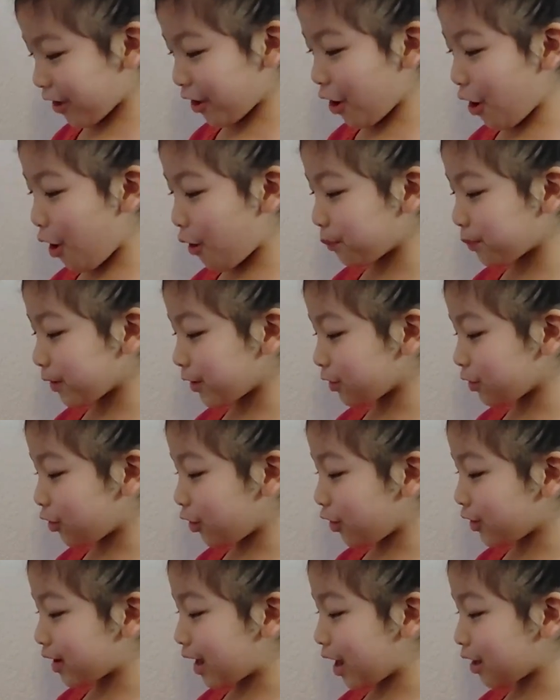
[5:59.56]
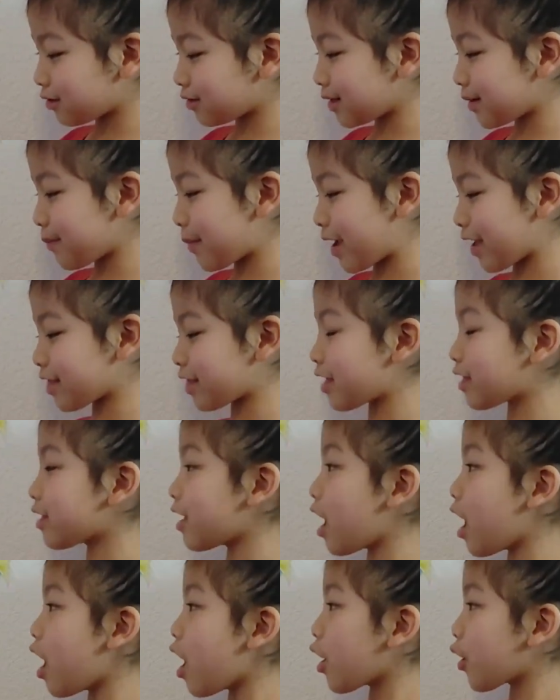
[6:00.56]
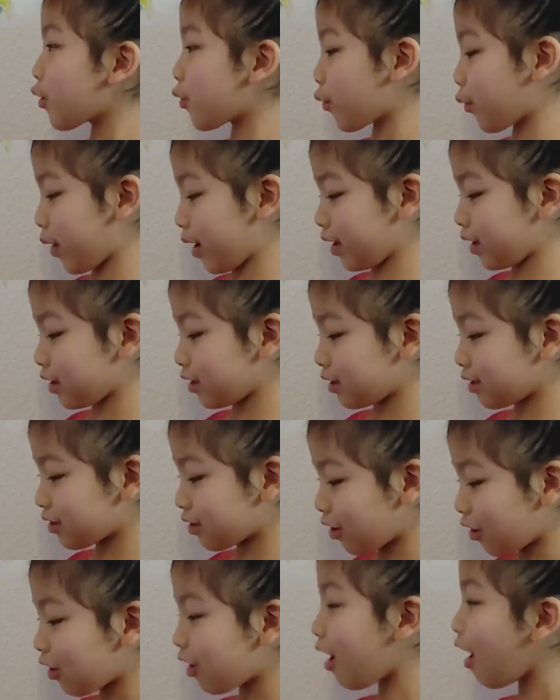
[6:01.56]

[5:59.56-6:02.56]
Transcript: I hope you learned how to make this crystal